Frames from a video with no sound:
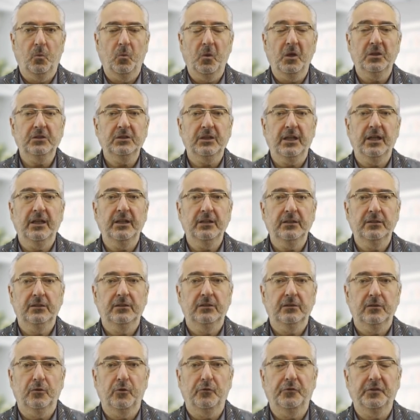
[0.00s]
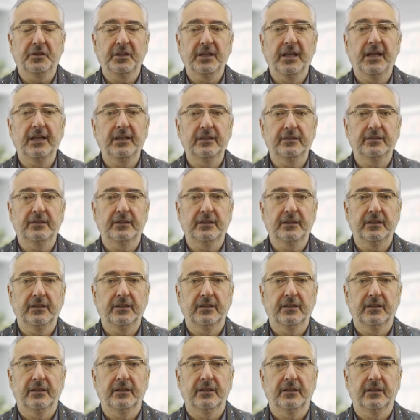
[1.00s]
What kind of
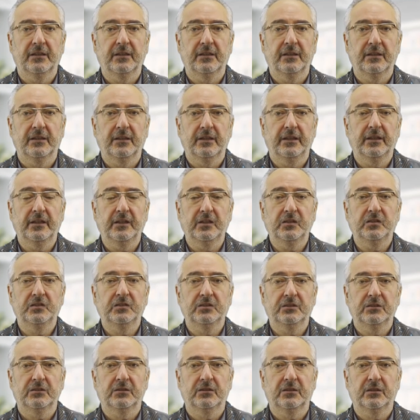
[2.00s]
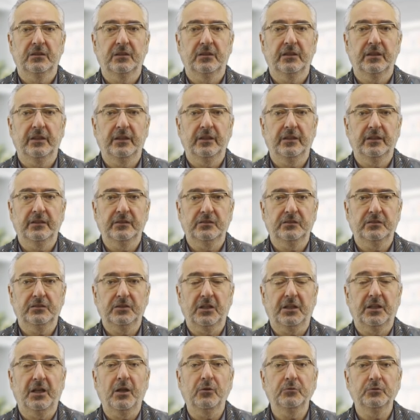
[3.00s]
reality is
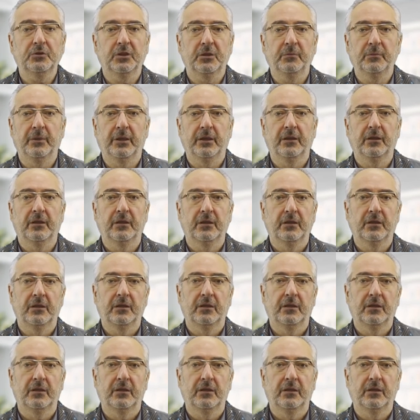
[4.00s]
surrounding me?